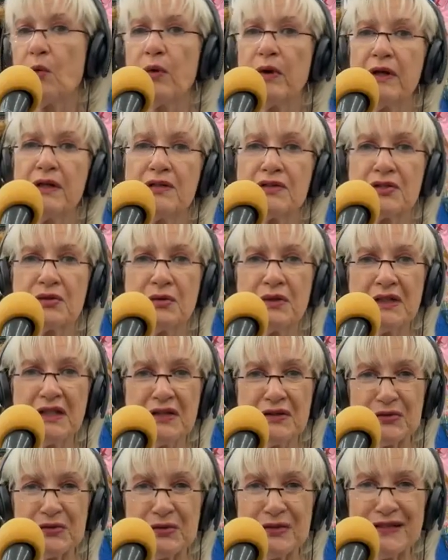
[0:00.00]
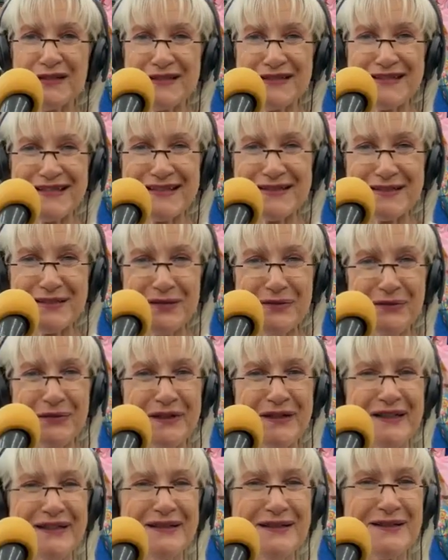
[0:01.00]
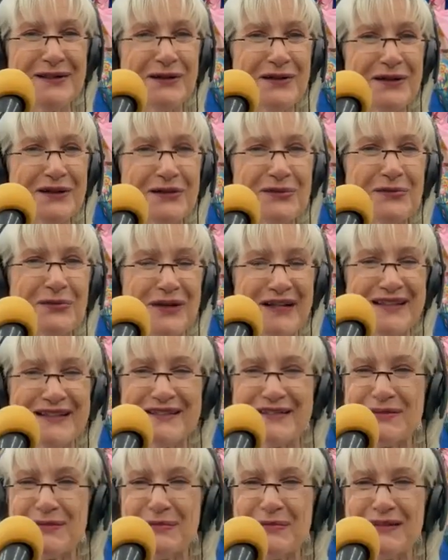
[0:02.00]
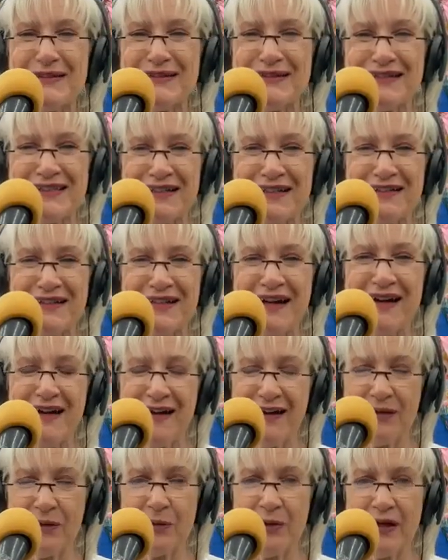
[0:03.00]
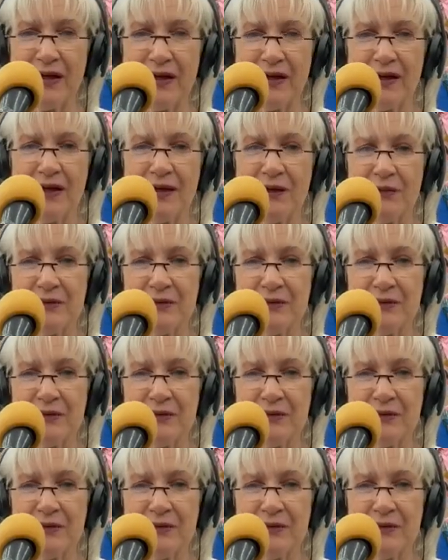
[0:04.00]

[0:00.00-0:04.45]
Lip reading: We're at 2361 Northwest Military Highway,